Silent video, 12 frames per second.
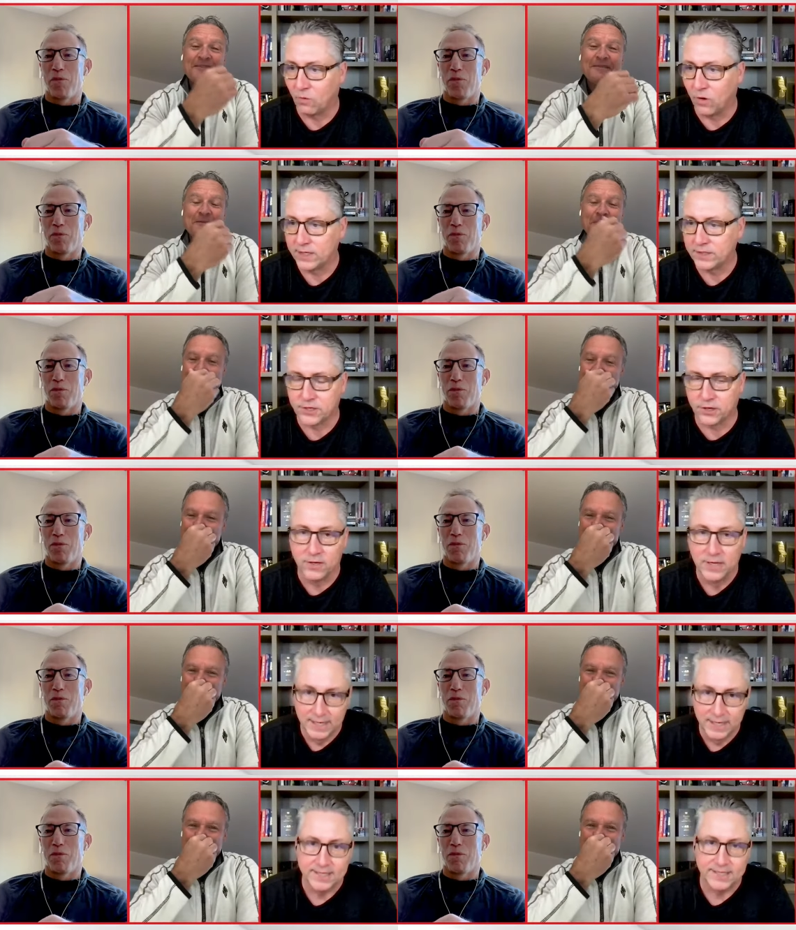Speaker 1: when? So,
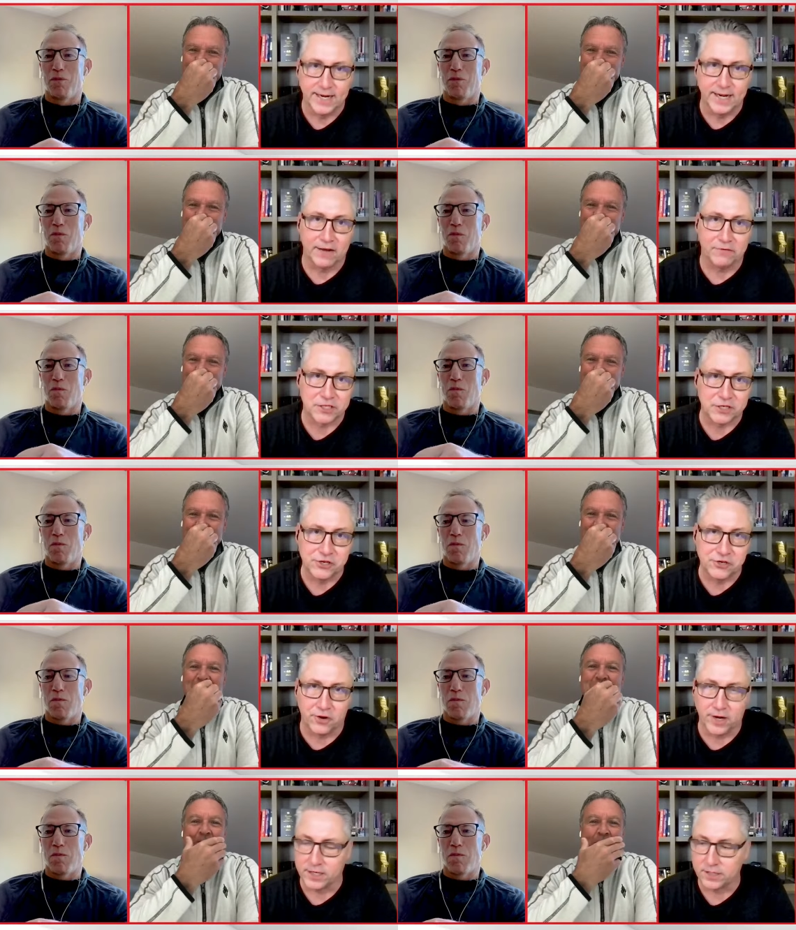Dean Evason
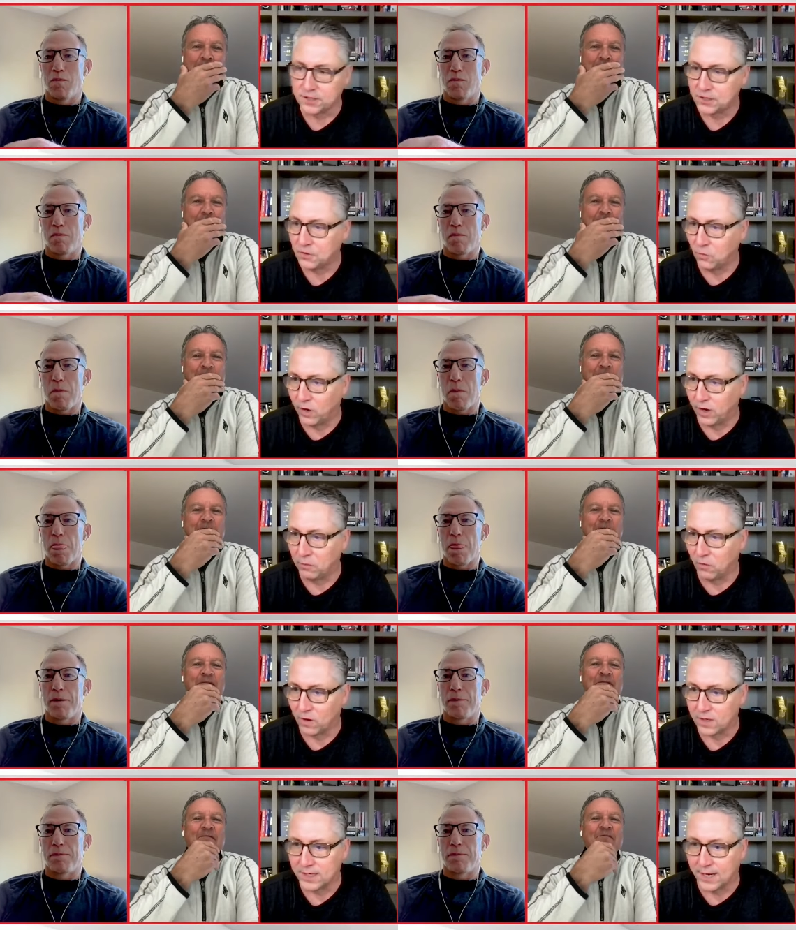joining us one
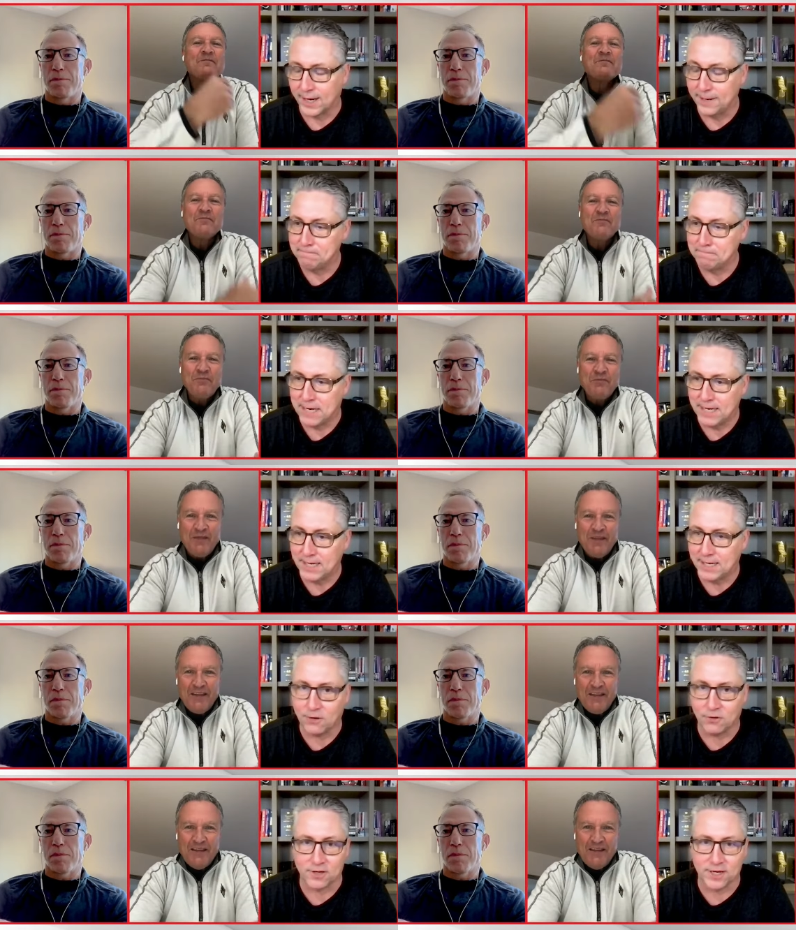more time. Uh,
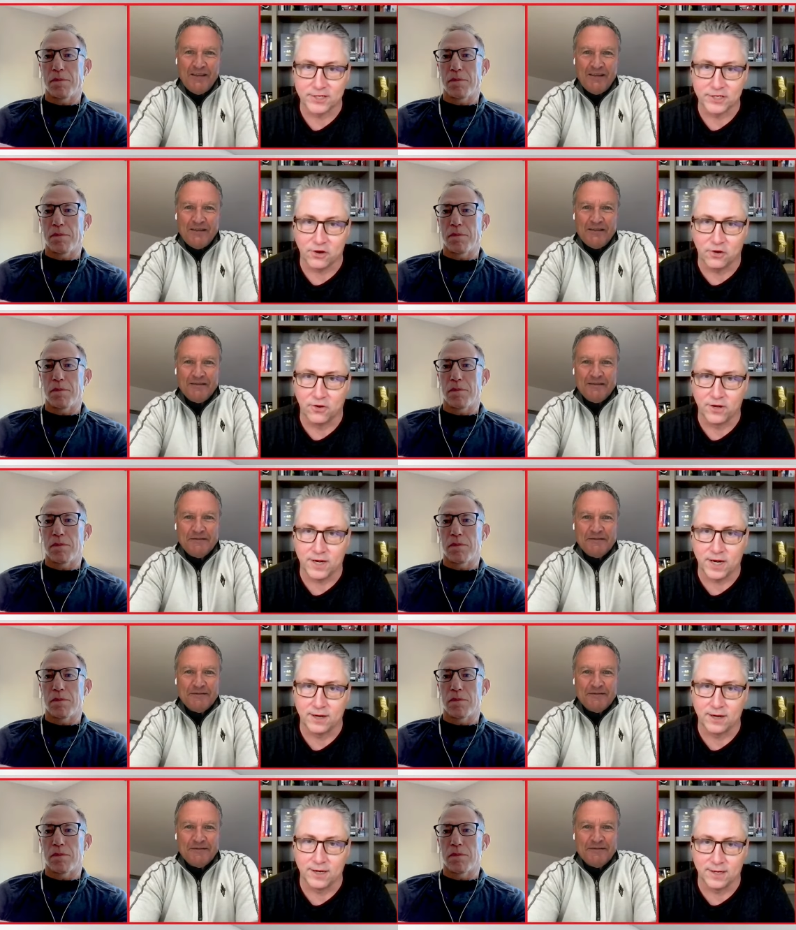how are things going, Dean?
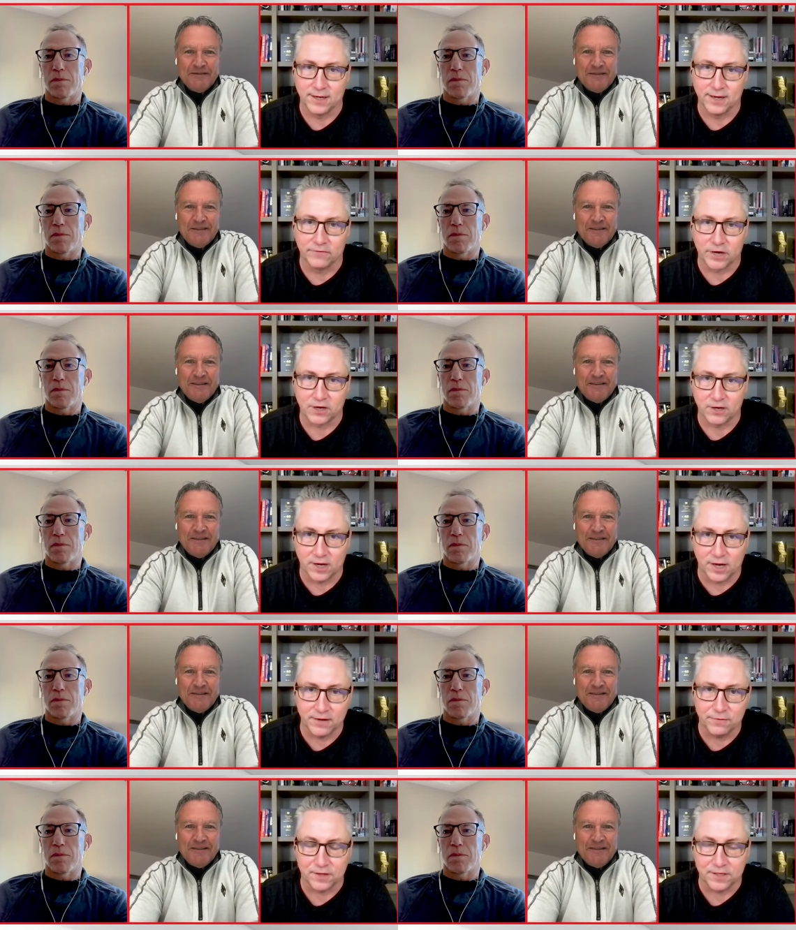Are you living a good
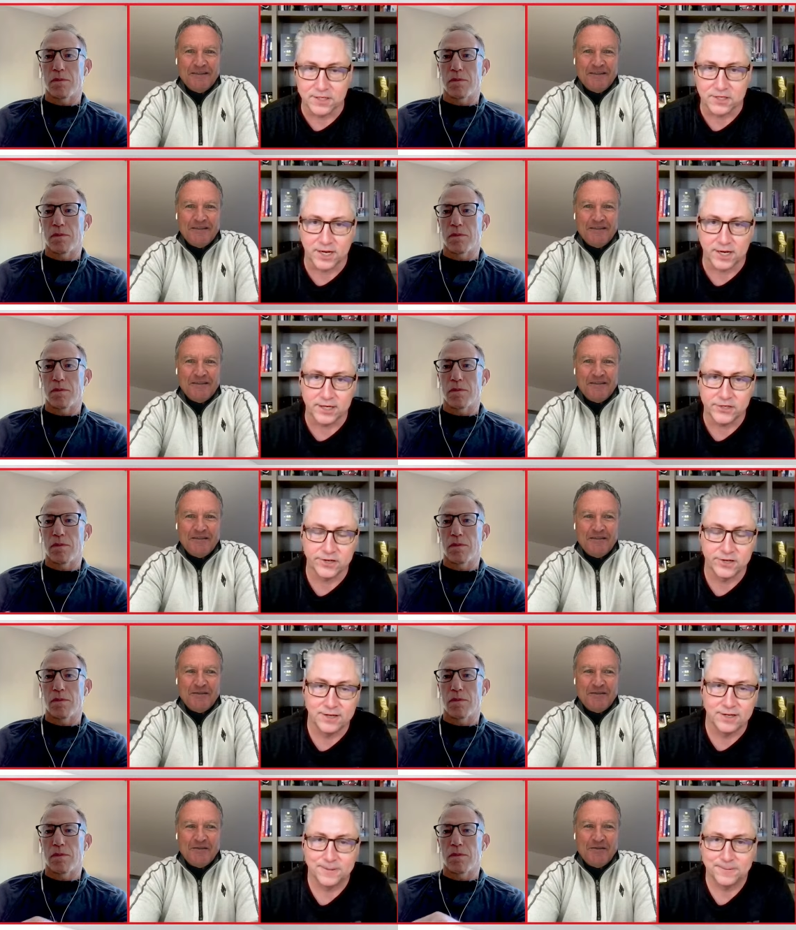life at
Speaker 2: this stage?
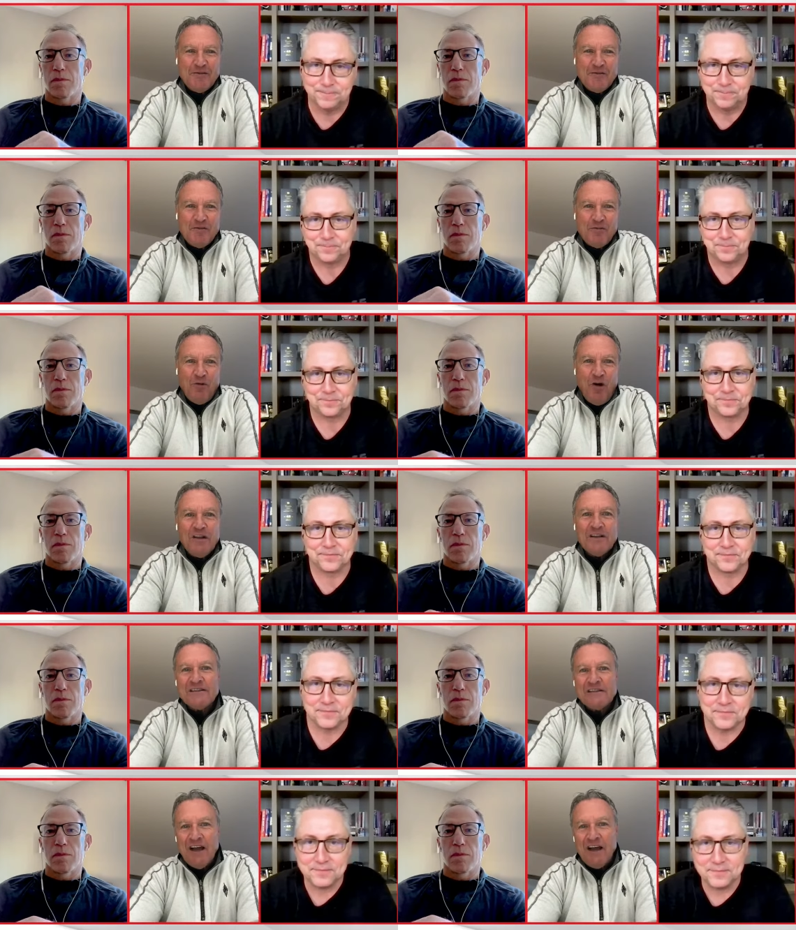
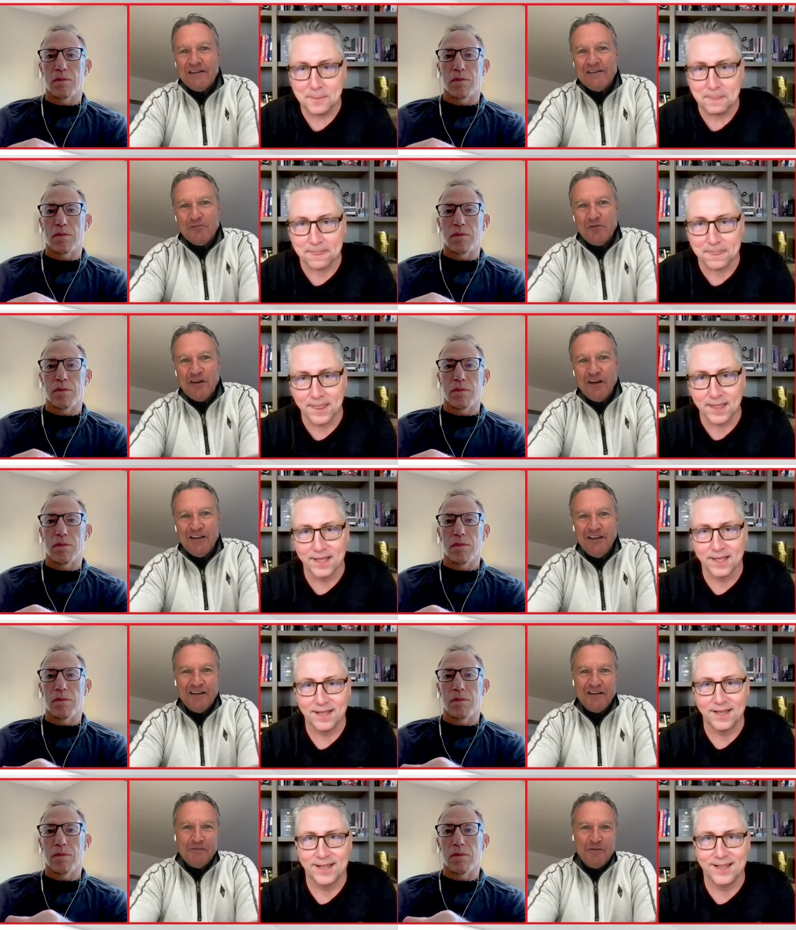Well, it's nice. Would I
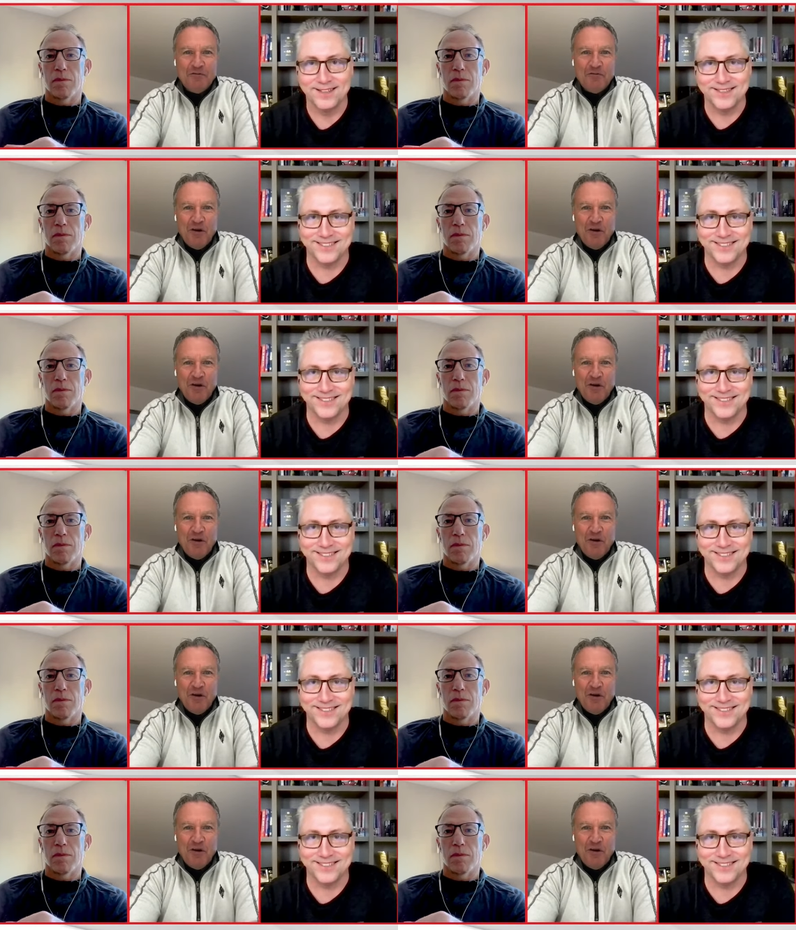like to be